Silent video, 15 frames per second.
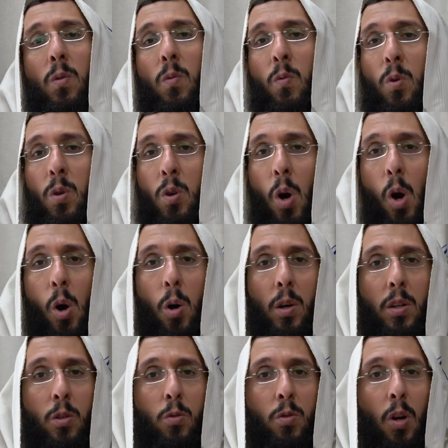would go
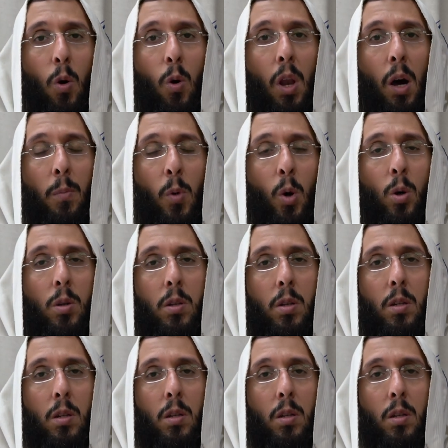into the olamot